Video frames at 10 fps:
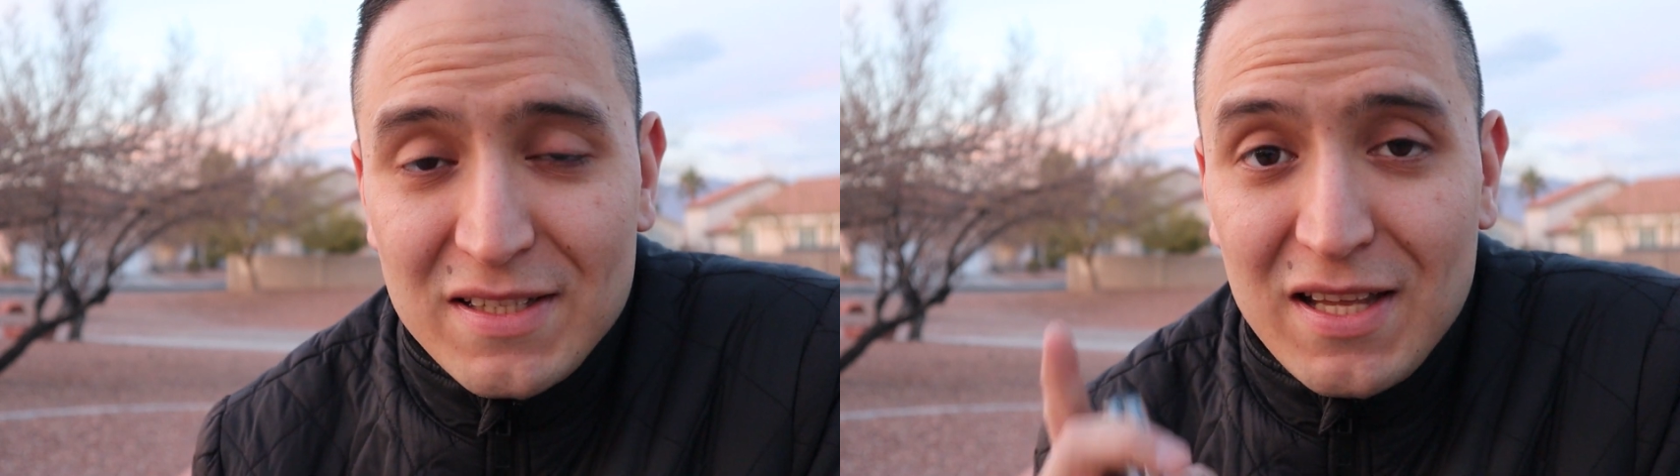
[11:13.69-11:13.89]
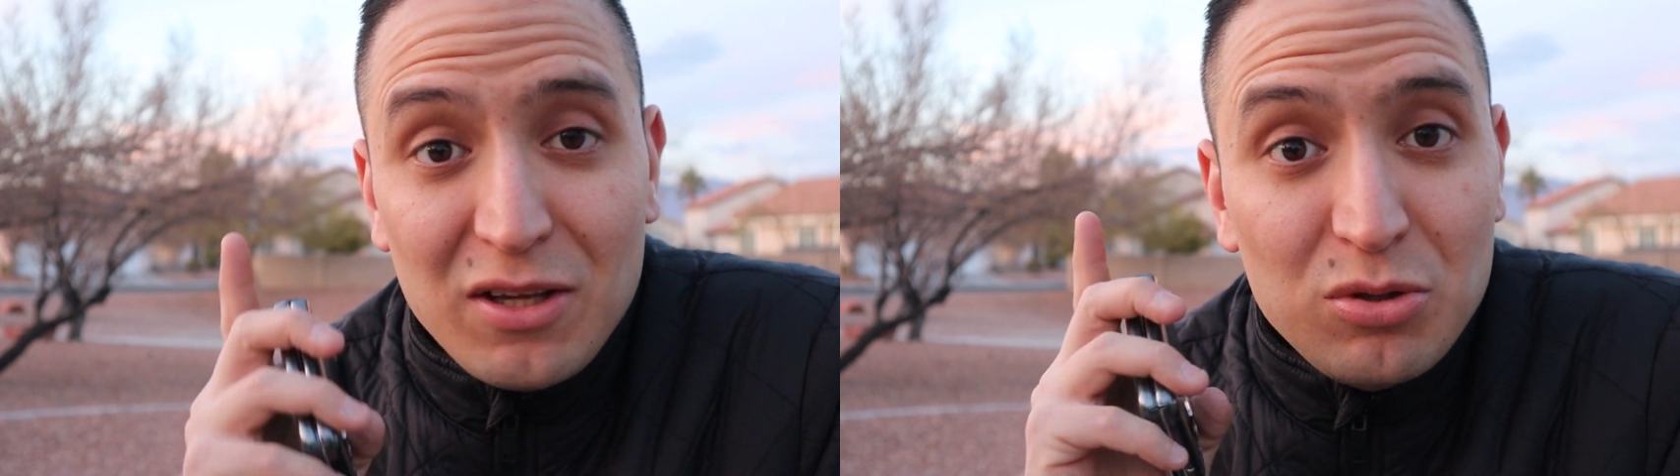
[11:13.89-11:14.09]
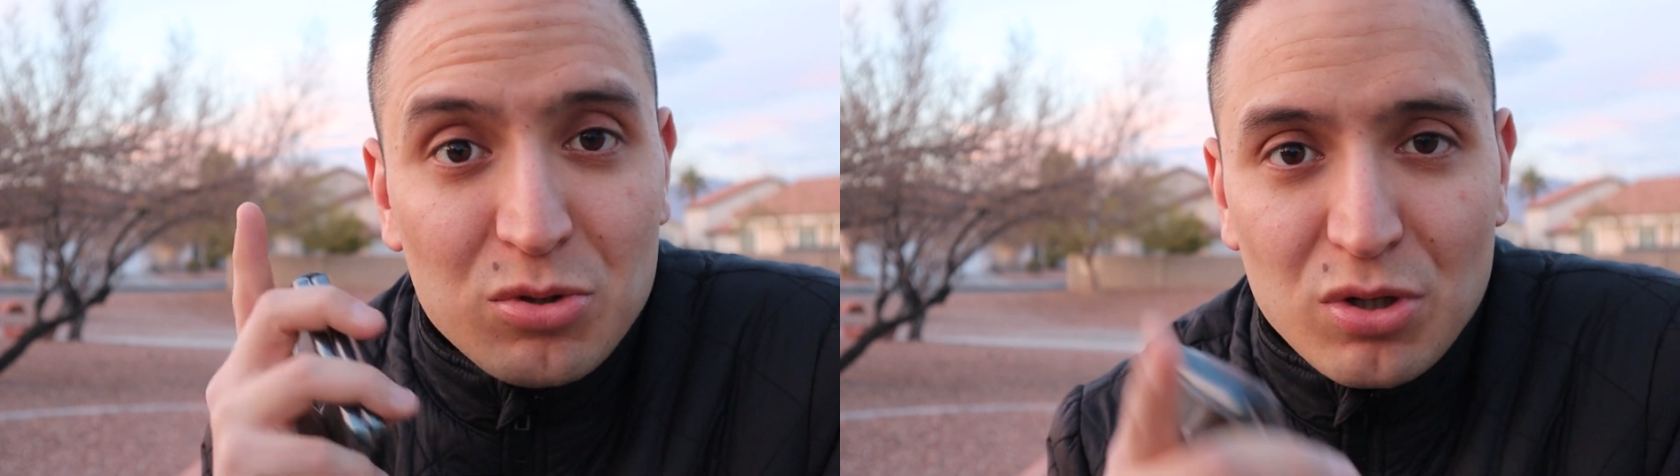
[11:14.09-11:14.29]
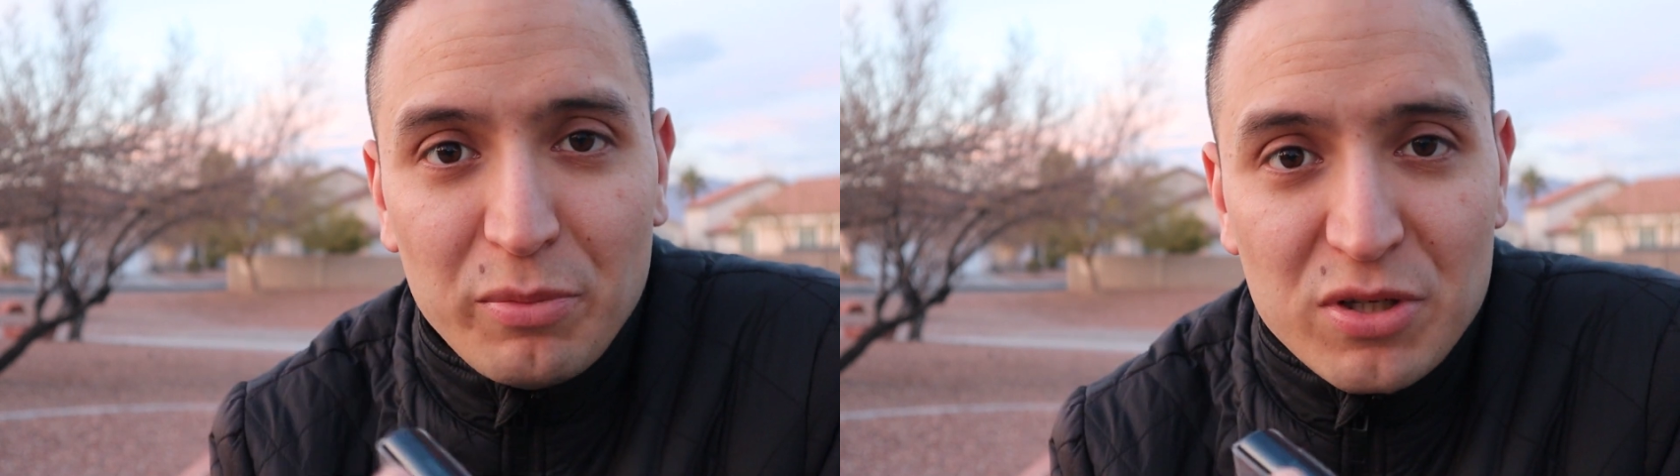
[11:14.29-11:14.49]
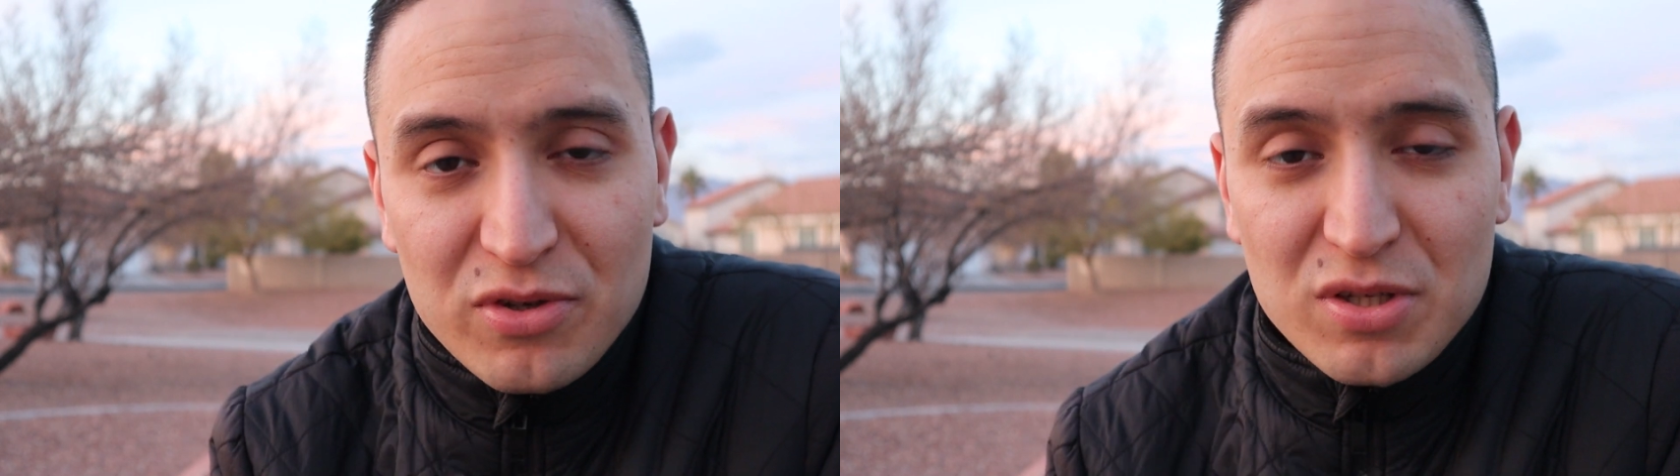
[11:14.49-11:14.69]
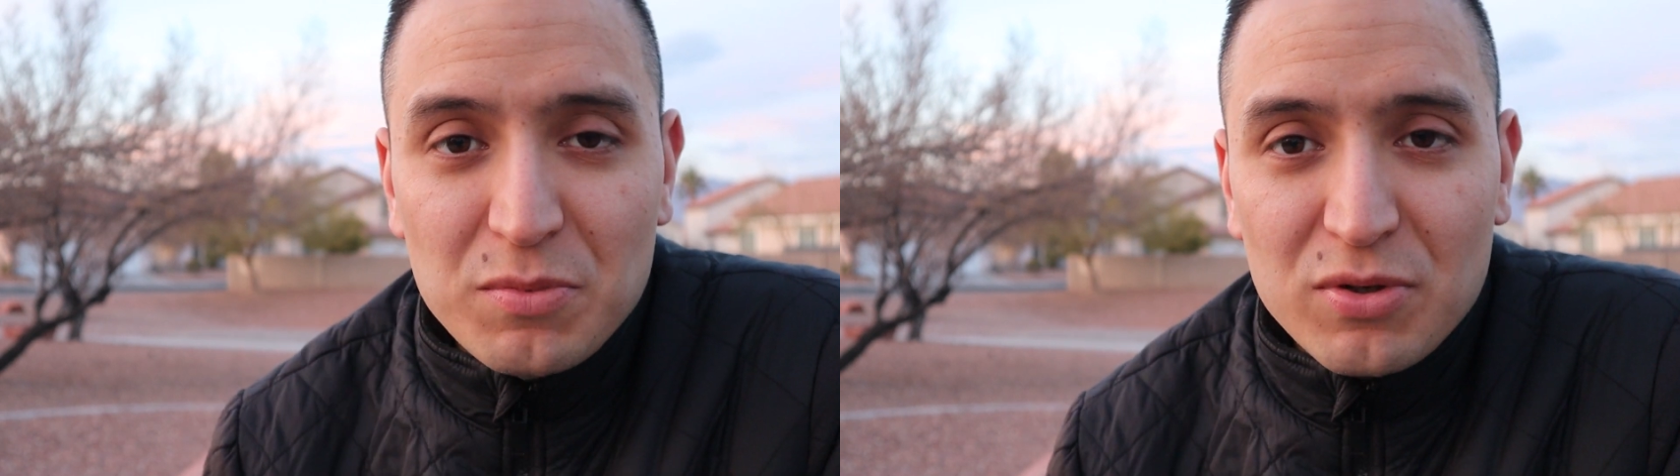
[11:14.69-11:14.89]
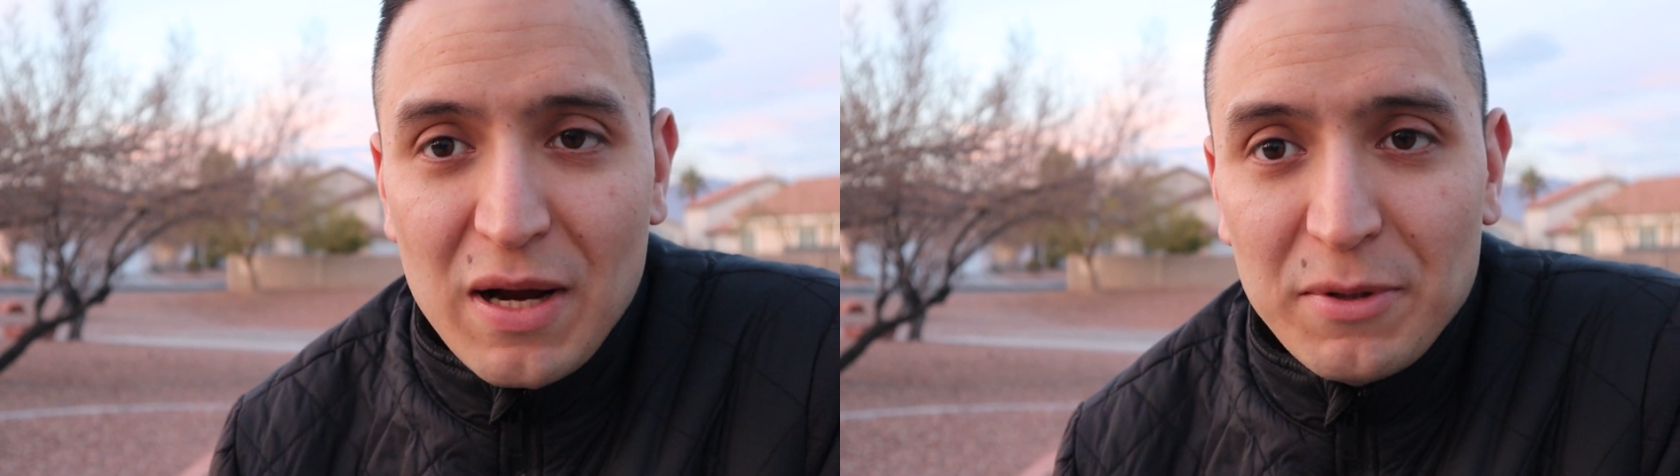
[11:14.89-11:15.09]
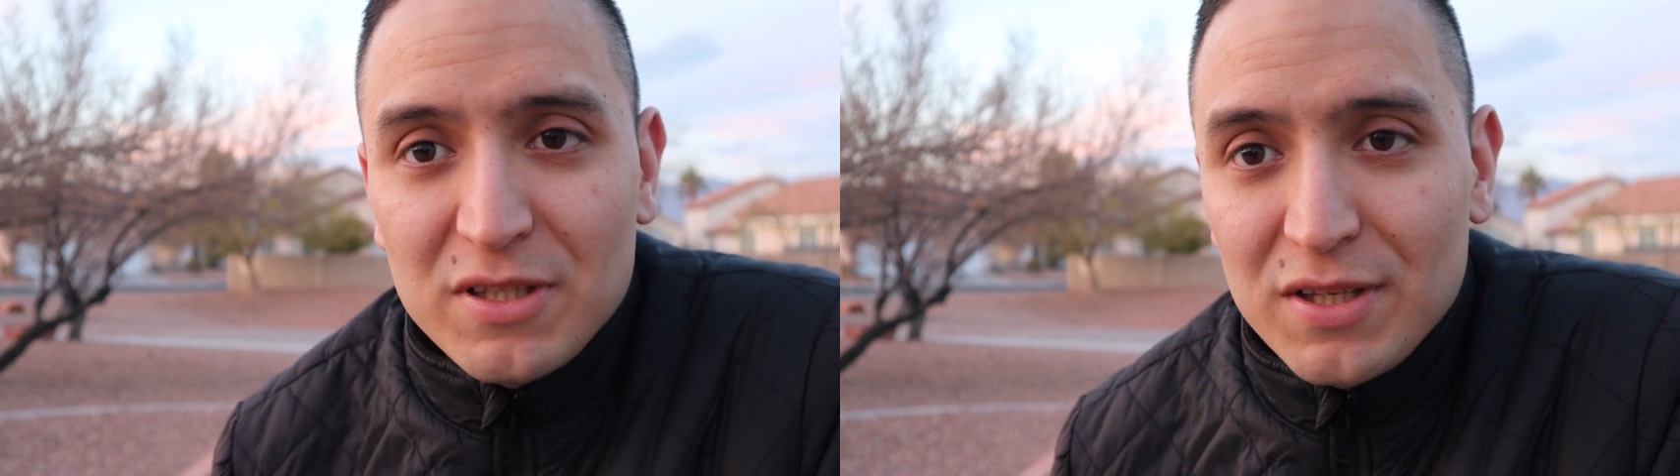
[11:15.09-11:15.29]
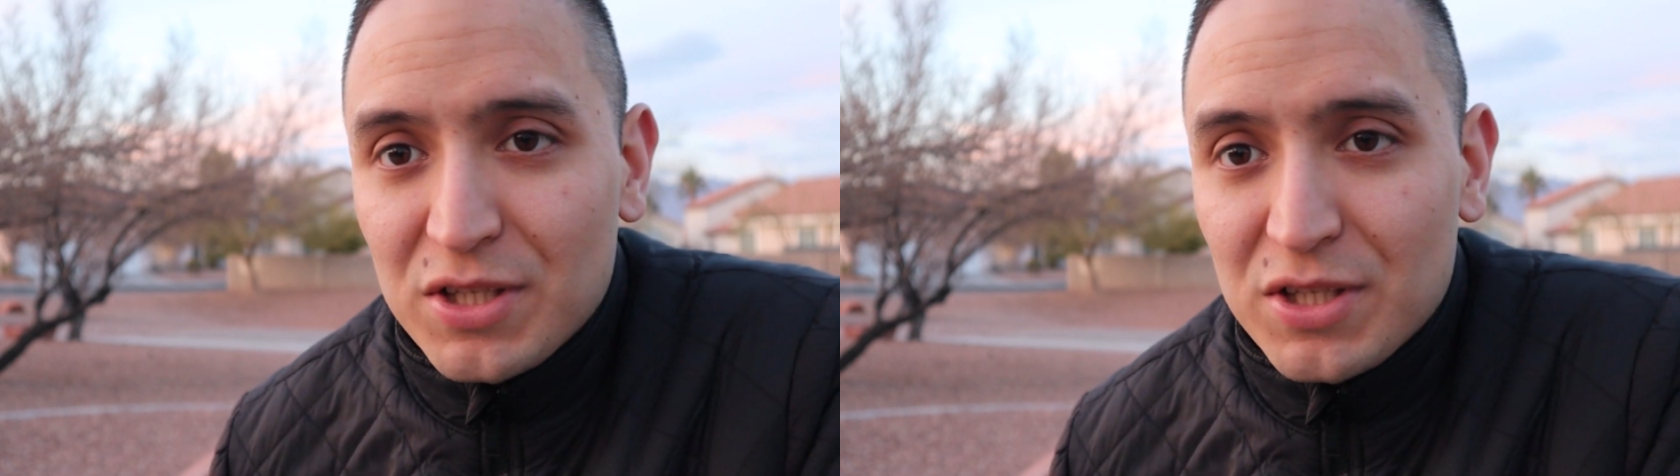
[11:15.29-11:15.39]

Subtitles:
Thank you so much for subscribing to